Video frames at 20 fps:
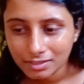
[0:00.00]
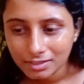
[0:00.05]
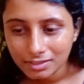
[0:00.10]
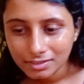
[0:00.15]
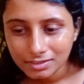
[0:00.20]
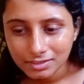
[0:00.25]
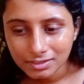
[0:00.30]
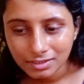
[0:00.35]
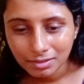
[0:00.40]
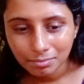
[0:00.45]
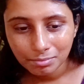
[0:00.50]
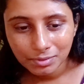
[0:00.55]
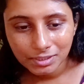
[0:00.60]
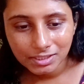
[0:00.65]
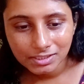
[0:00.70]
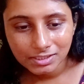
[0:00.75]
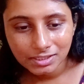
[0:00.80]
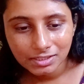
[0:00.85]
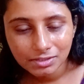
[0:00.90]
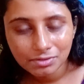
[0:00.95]
Some
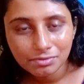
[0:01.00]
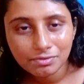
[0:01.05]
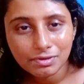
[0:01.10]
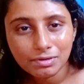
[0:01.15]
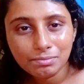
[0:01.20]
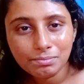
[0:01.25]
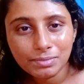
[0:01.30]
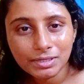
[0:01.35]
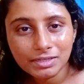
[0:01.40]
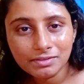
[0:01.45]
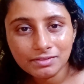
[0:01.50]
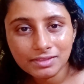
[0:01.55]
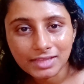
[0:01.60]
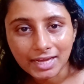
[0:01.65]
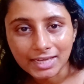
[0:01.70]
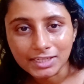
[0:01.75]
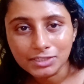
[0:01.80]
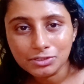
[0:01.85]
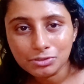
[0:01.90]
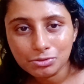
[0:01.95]
reason you will be
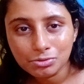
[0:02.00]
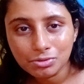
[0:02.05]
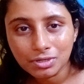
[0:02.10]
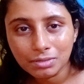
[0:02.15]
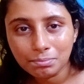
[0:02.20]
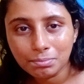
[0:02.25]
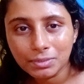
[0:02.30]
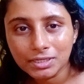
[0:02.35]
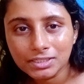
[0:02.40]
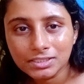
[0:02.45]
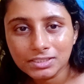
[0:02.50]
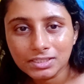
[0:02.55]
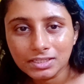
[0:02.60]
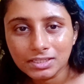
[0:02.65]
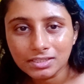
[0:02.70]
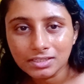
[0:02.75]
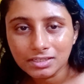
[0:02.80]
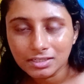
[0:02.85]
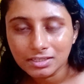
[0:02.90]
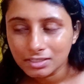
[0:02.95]
nice to a person,
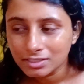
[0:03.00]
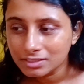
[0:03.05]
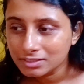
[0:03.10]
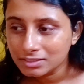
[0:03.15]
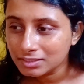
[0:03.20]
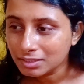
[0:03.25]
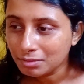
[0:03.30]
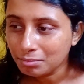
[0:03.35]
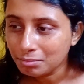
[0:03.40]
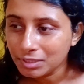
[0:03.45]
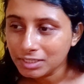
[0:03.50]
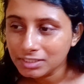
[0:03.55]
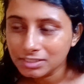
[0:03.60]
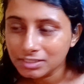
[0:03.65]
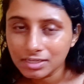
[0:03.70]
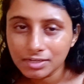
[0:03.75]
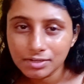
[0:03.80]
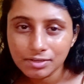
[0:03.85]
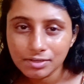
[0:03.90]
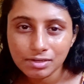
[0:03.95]
some
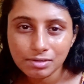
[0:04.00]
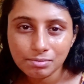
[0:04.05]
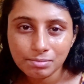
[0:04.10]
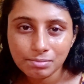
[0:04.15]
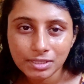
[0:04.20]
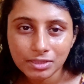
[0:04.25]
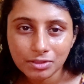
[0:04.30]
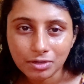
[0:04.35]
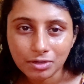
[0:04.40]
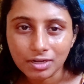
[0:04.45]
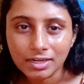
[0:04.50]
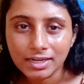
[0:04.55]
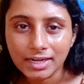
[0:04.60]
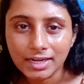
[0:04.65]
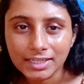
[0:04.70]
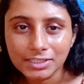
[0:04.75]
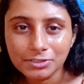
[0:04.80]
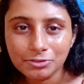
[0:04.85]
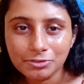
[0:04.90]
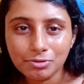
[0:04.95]
reason you will be not
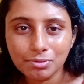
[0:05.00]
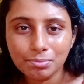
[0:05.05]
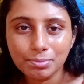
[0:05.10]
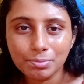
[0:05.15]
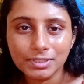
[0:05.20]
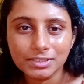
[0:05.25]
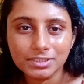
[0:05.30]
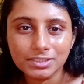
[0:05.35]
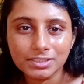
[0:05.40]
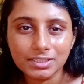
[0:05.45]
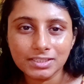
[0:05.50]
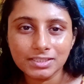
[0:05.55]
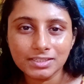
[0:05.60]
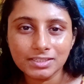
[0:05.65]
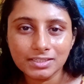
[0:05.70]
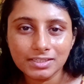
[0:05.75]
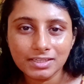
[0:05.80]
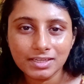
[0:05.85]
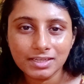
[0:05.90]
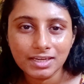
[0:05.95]
nice to a person,
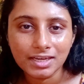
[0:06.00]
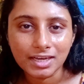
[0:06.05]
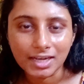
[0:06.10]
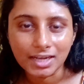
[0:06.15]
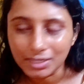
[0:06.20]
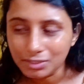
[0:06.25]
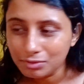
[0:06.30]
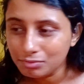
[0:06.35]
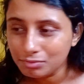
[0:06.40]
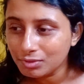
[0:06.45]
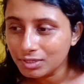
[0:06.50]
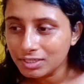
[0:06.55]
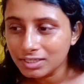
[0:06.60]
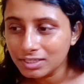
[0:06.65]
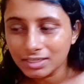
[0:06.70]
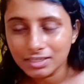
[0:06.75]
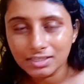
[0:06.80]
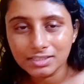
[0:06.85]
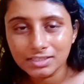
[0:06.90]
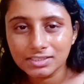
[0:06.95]
and you won't
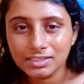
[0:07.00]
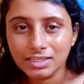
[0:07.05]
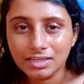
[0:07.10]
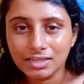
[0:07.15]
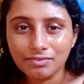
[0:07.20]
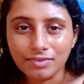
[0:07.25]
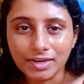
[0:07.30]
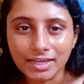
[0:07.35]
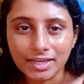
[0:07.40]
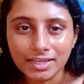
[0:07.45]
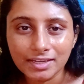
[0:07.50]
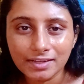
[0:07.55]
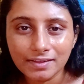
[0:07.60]
understand why.